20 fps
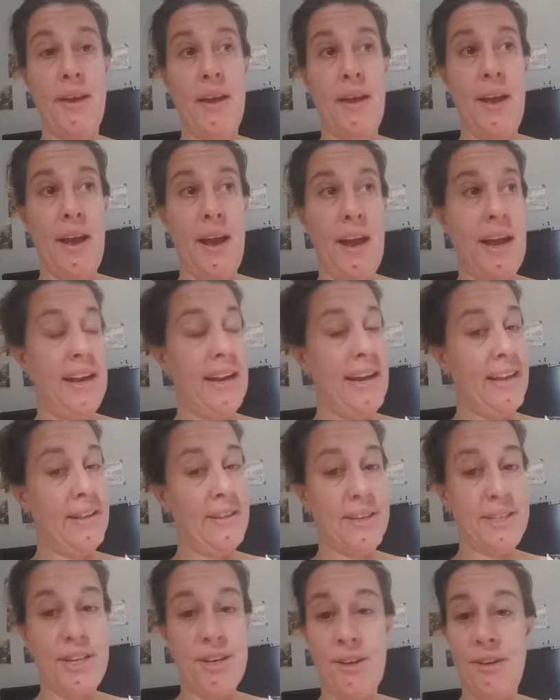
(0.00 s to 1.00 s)
And I looked
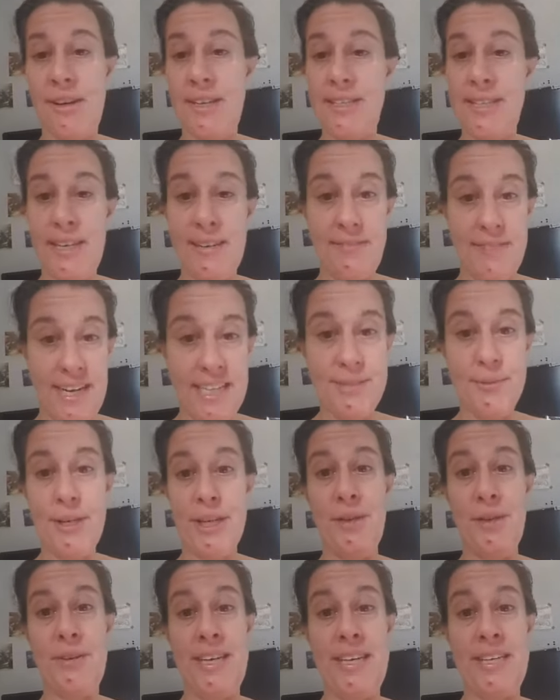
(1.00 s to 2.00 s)
at her and said, if that's what you
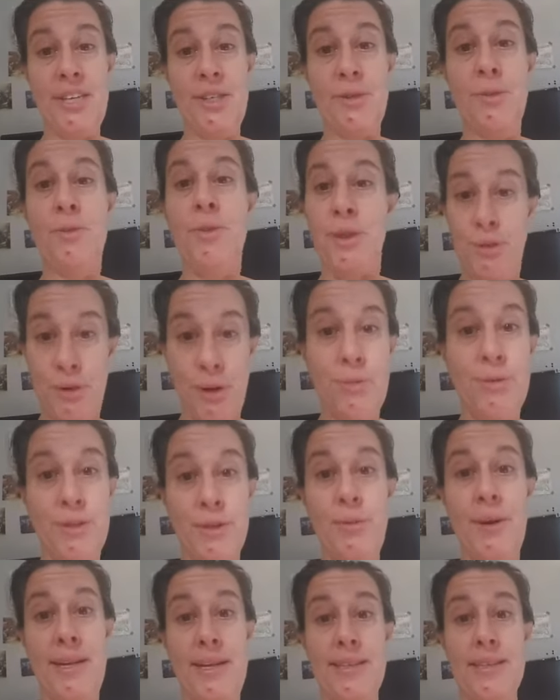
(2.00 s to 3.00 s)
need to do, you go do
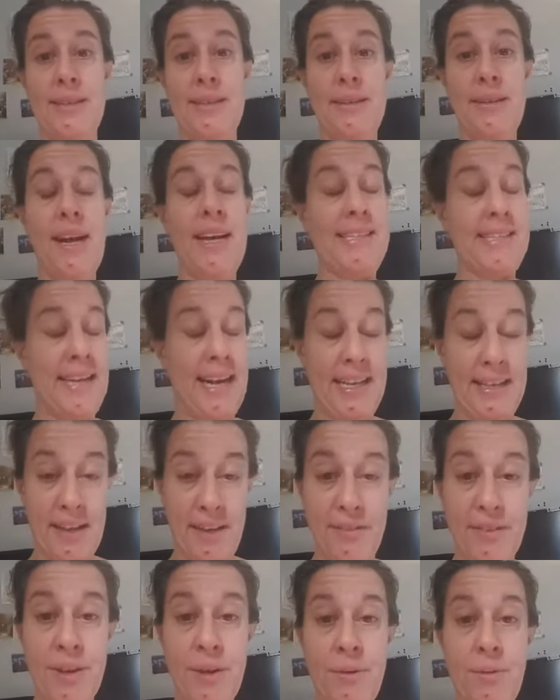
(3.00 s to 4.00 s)
it. I said, I love
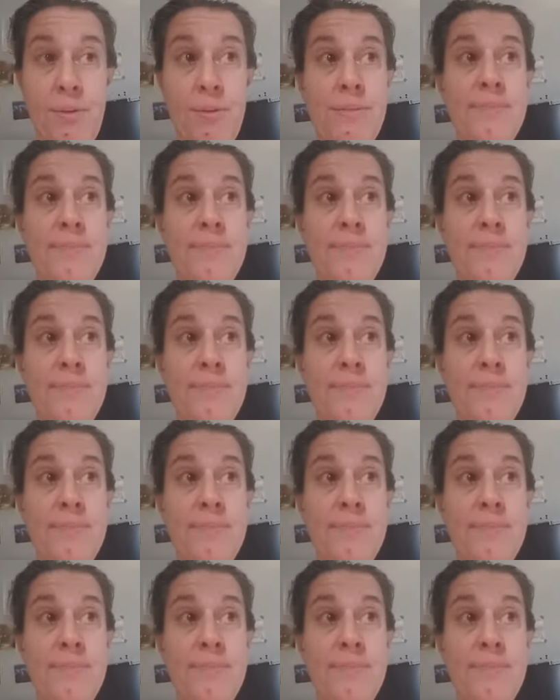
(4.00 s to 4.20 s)
you.